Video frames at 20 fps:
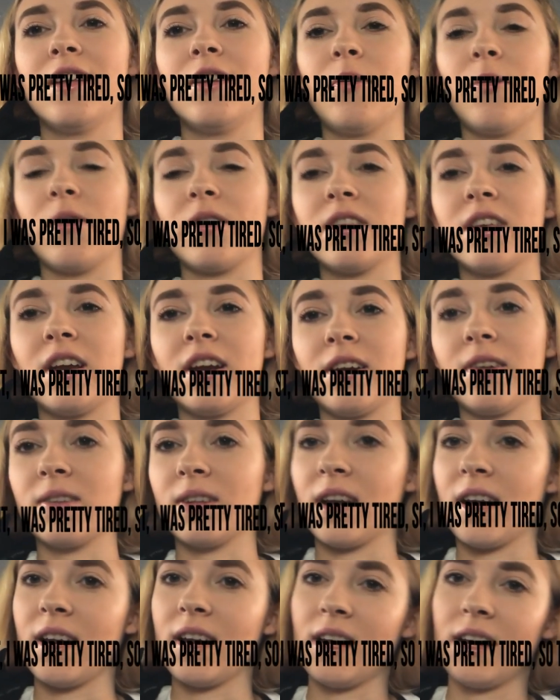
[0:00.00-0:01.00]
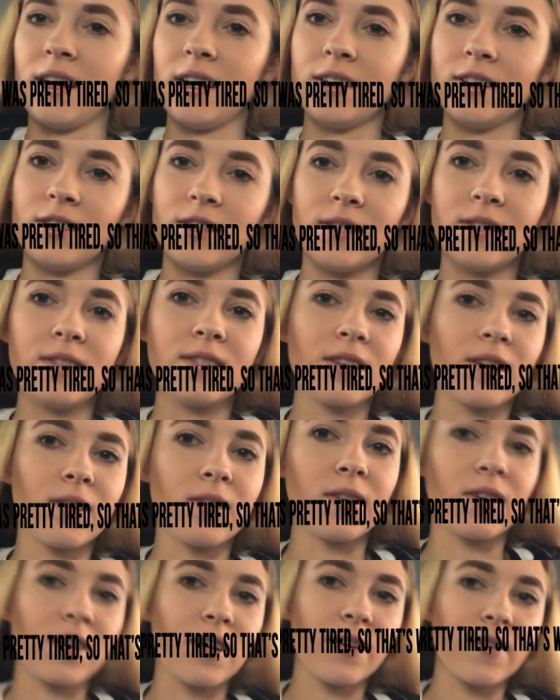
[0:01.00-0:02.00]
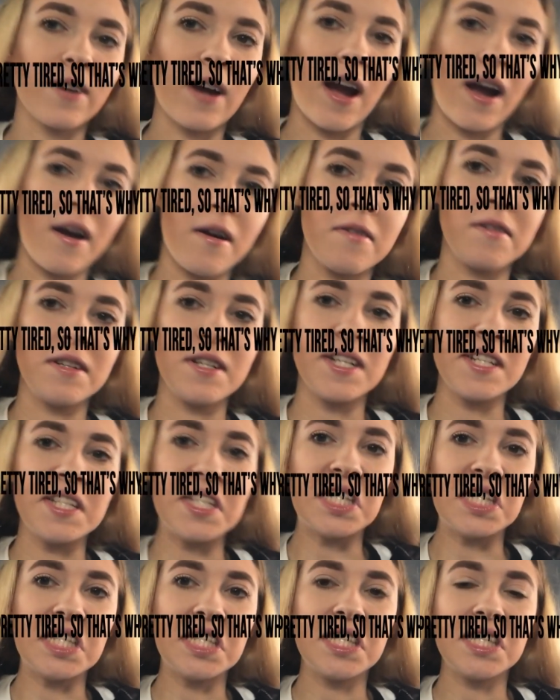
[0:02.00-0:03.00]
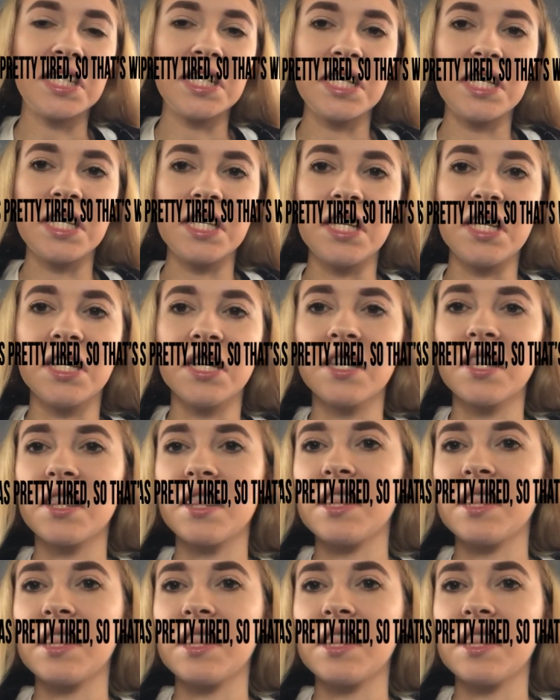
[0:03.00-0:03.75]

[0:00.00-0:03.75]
North Carolina just to look around and see